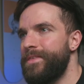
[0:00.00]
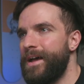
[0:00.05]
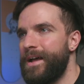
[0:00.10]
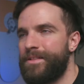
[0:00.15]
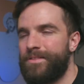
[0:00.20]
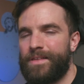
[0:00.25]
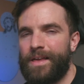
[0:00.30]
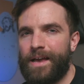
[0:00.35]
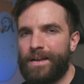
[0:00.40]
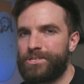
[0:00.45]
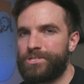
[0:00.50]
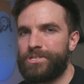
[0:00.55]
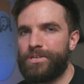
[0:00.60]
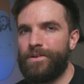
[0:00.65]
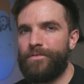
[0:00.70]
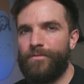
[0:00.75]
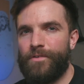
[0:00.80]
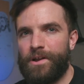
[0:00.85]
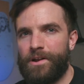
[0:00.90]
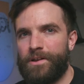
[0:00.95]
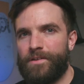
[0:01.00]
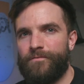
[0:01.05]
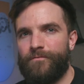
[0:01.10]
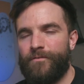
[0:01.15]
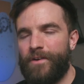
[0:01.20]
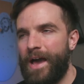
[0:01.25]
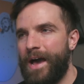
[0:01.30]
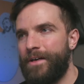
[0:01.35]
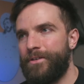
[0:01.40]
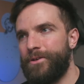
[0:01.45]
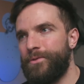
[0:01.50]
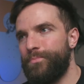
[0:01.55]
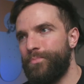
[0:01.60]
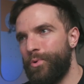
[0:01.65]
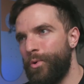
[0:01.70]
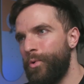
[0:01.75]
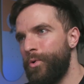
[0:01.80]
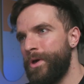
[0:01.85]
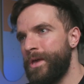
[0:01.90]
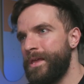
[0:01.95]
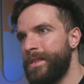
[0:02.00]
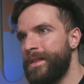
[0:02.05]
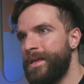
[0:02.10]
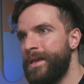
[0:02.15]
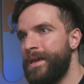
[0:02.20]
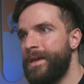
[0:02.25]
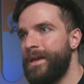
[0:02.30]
that's actually a very valid point.